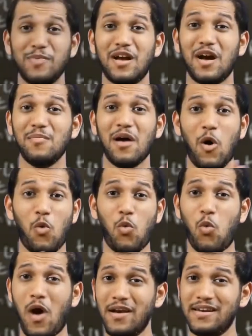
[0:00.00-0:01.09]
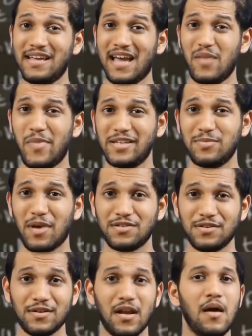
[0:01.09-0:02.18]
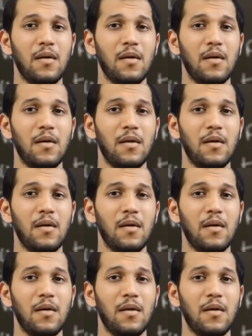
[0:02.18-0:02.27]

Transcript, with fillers: to Become a 1D Kinematics Master.